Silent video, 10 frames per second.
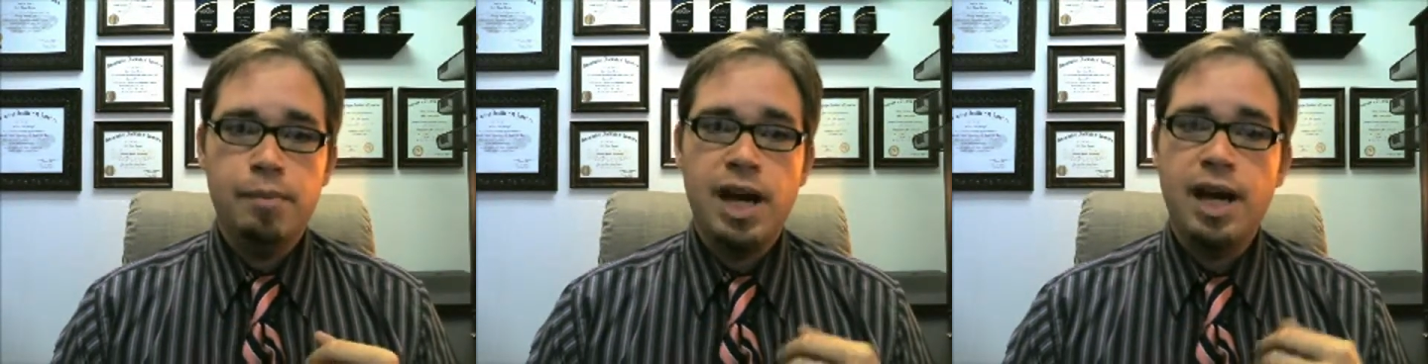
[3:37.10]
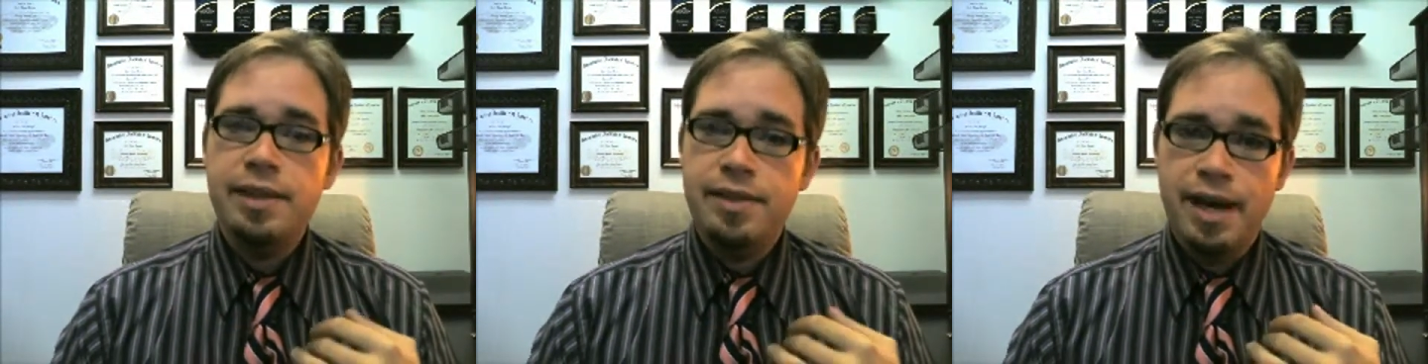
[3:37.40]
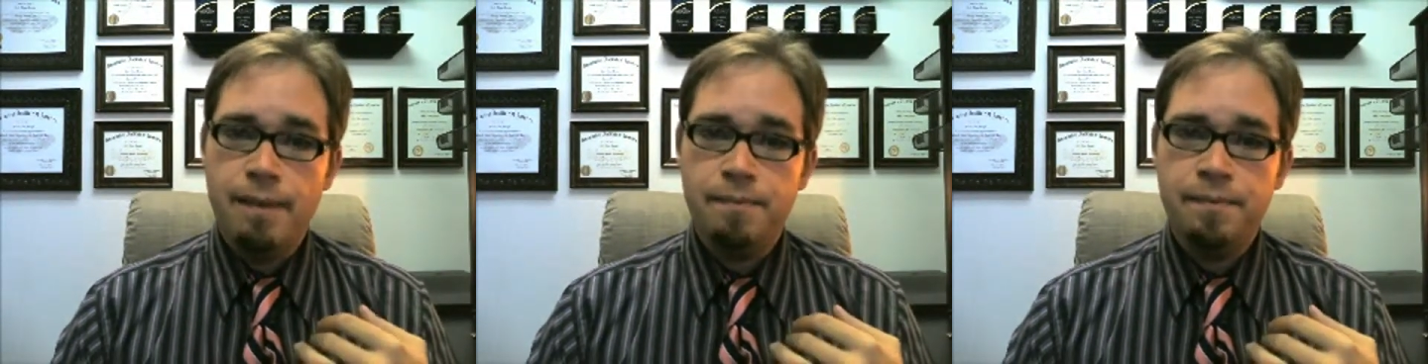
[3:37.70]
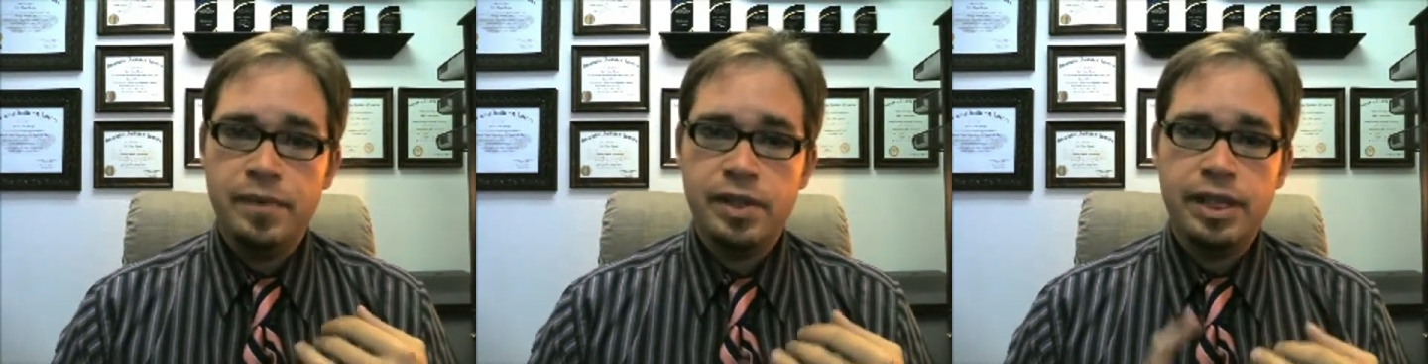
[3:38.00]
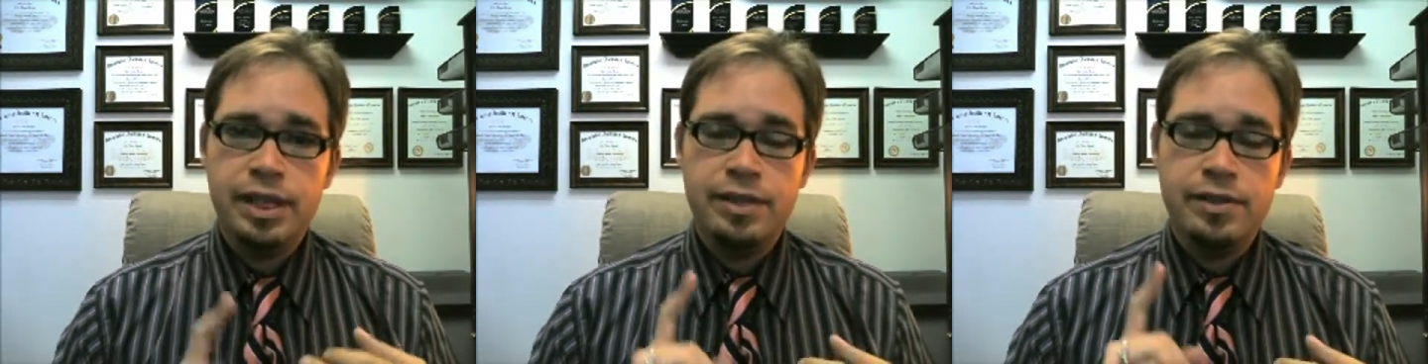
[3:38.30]
Behind them
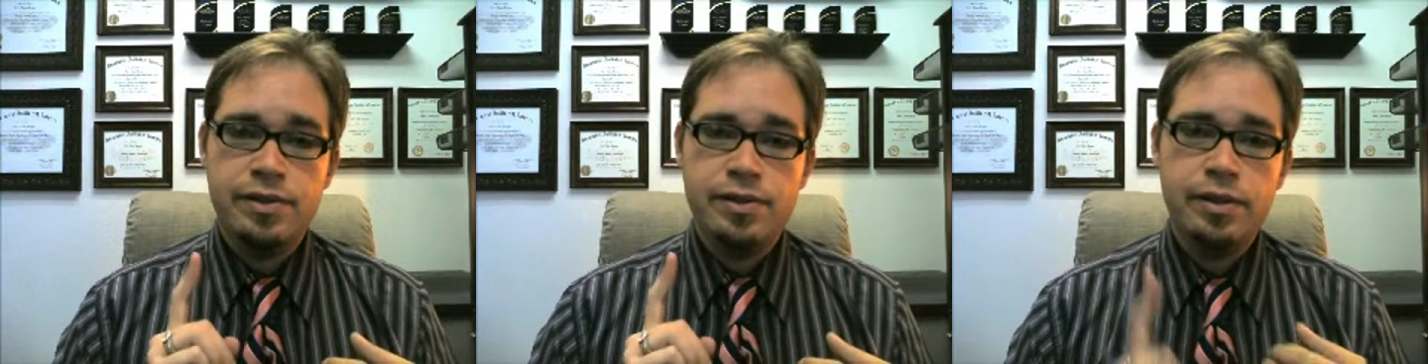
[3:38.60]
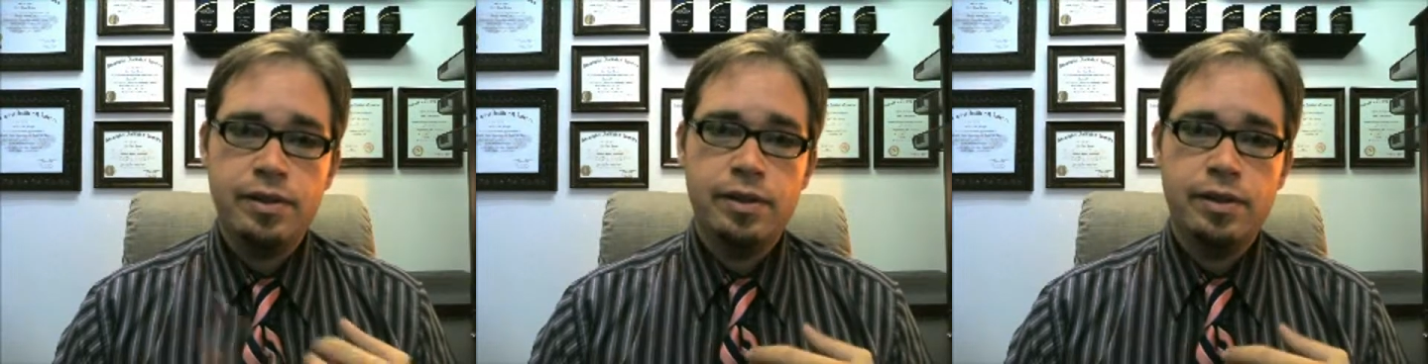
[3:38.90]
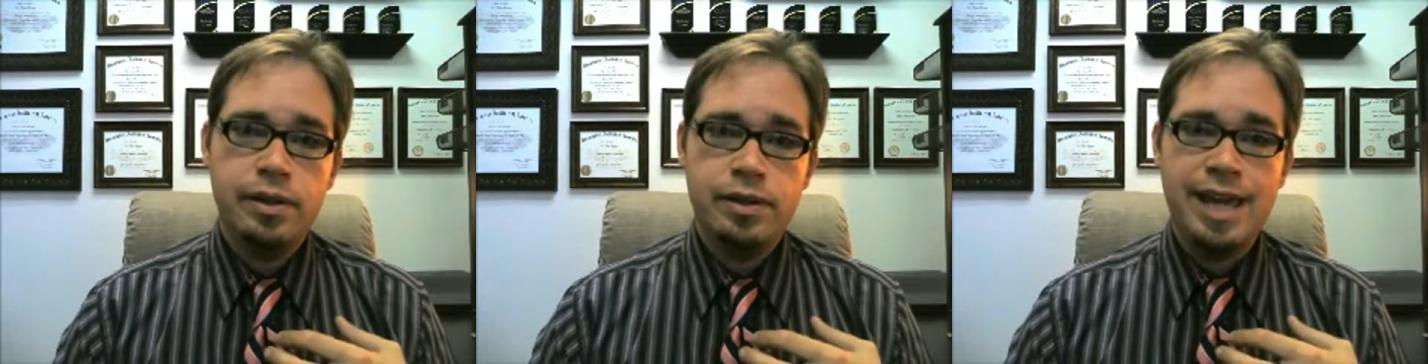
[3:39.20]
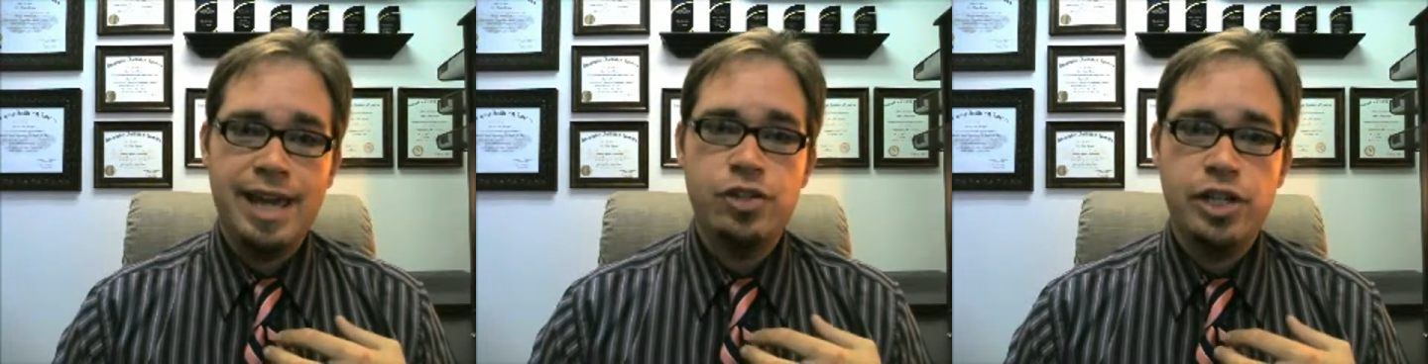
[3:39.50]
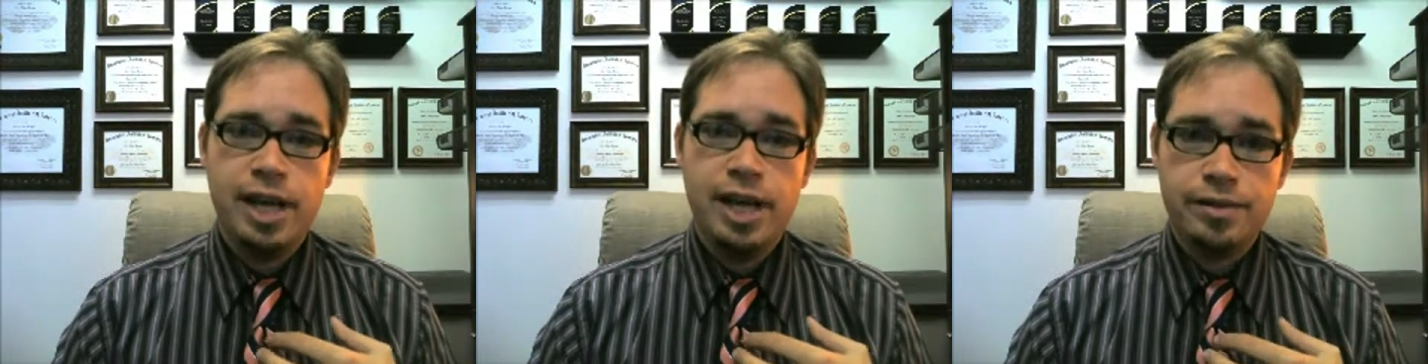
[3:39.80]
is the
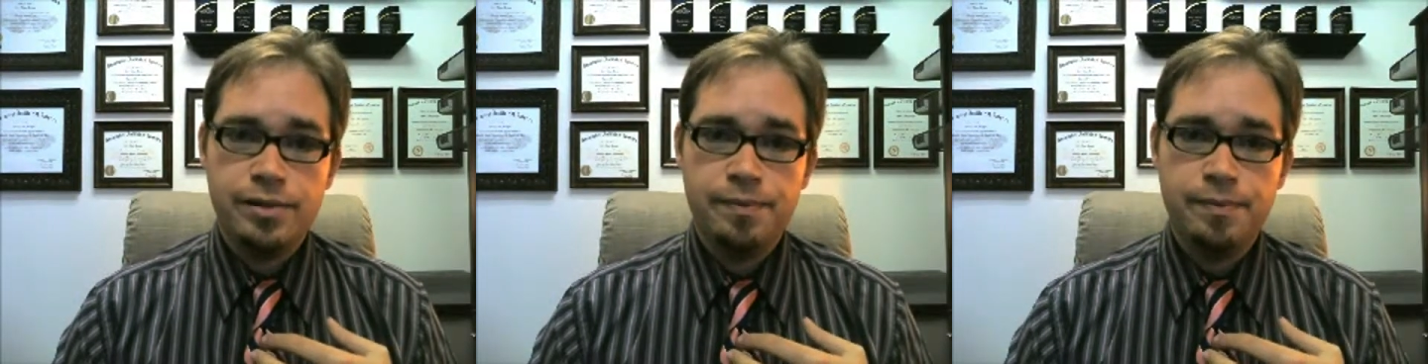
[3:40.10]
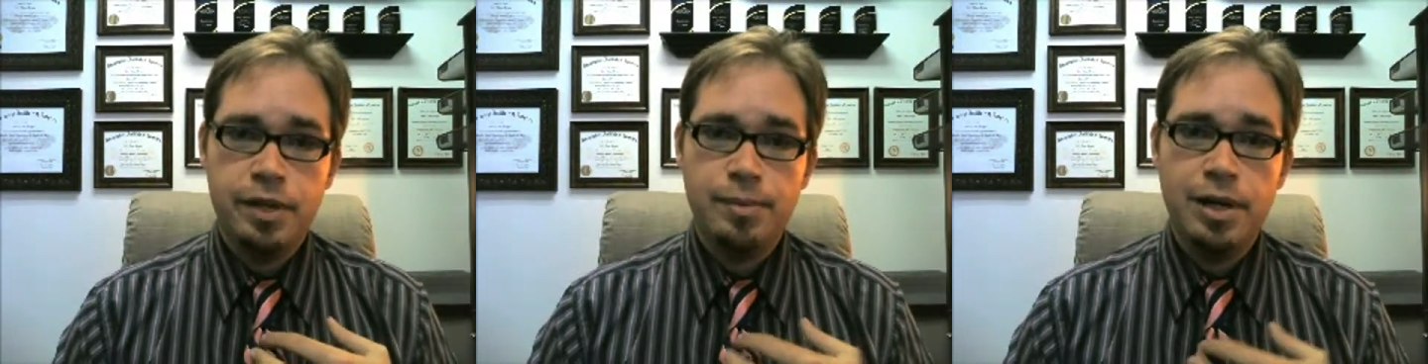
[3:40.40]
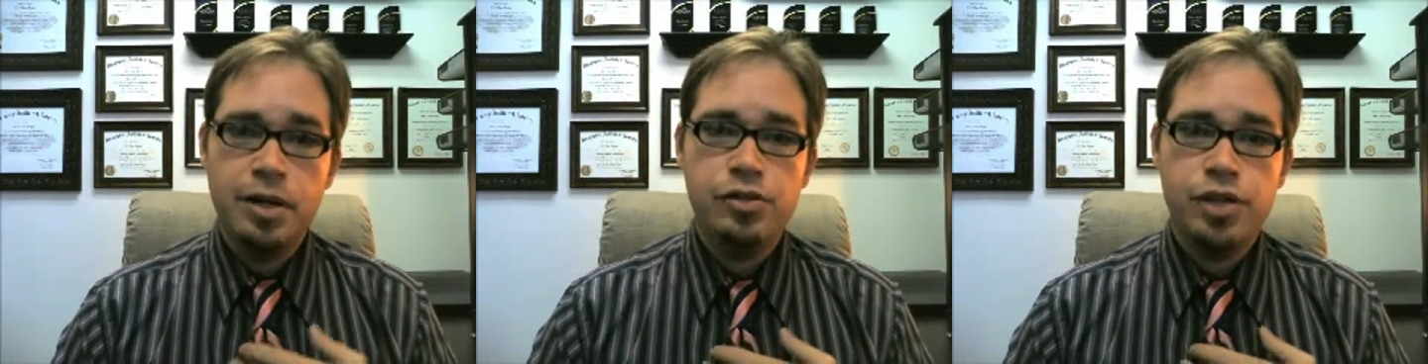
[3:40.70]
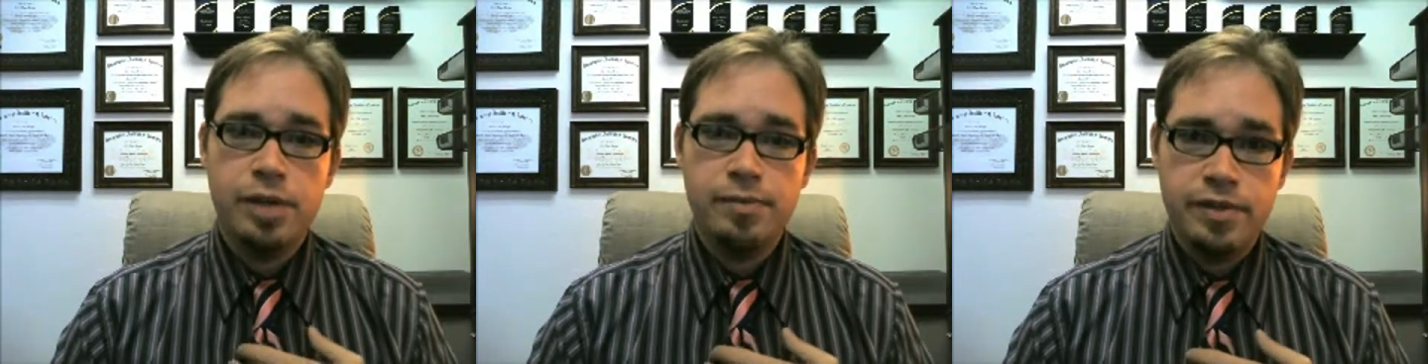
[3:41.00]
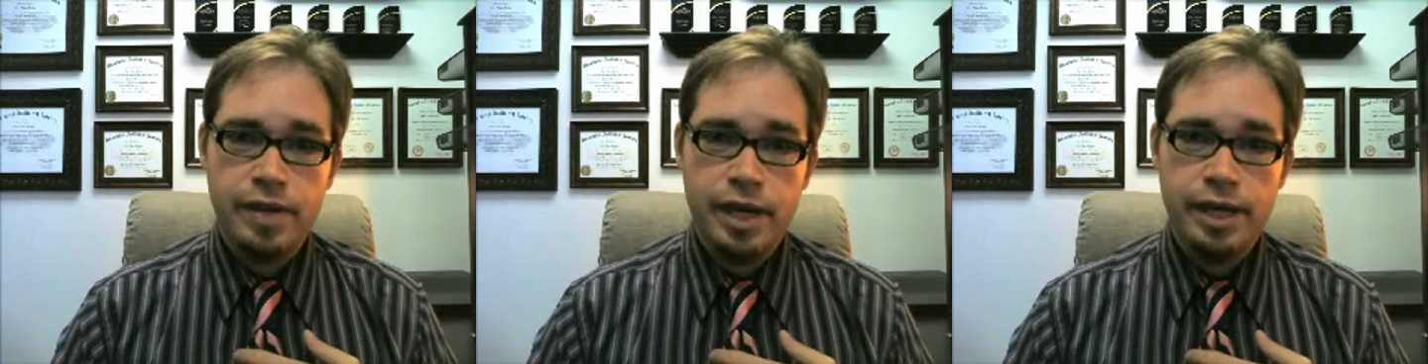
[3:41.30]
AGS, the American Gem
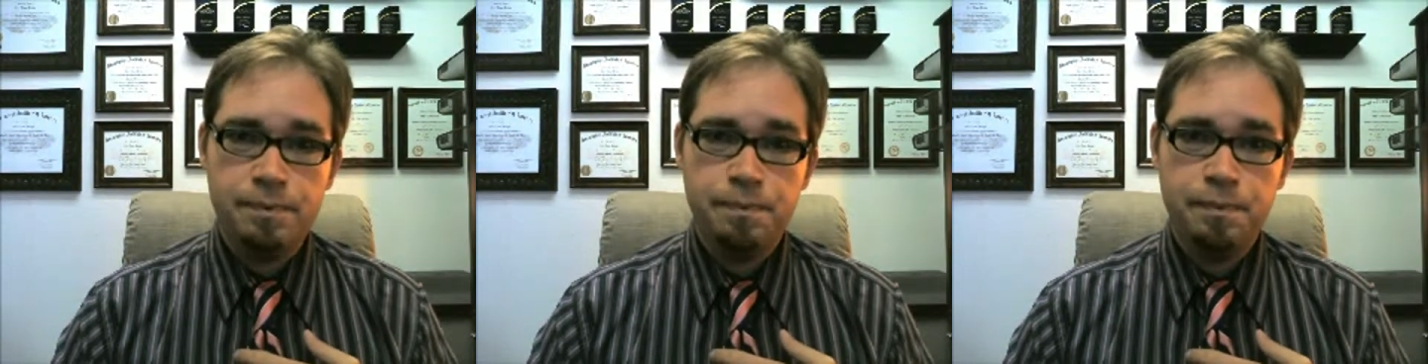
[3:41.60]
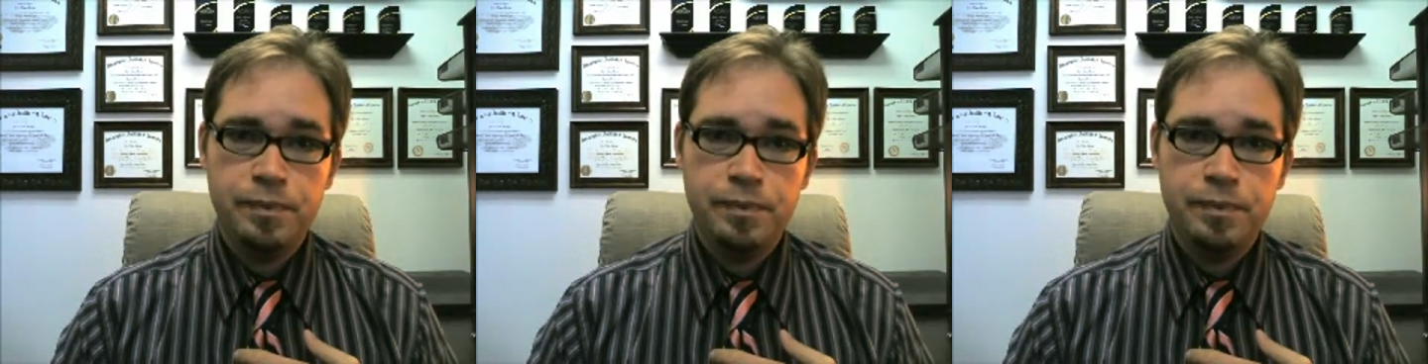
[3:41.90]
Society.